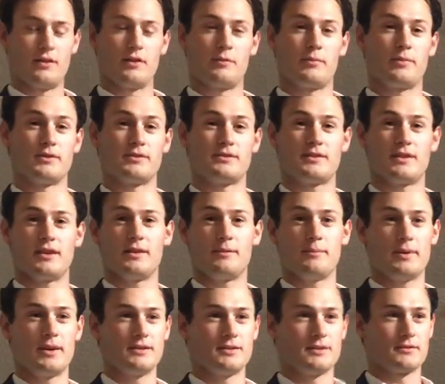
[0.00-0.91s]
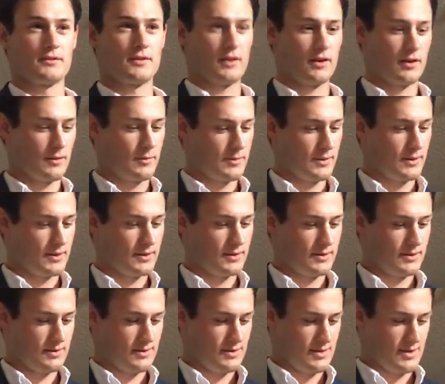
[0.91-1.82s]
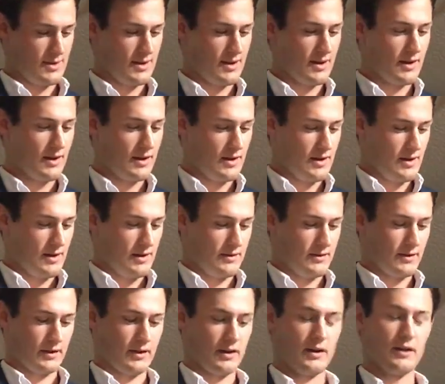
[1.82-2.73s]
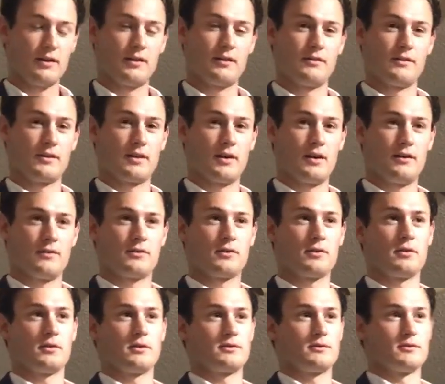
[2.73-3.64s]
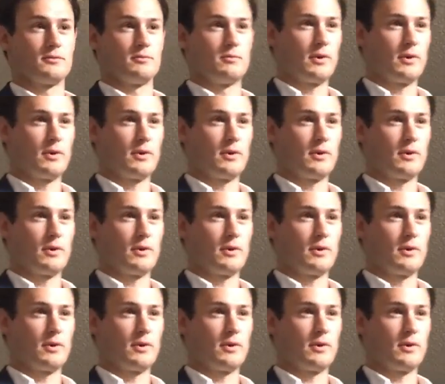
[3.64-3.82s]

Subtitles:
on a pristine piece of carpet. The color of the golf course was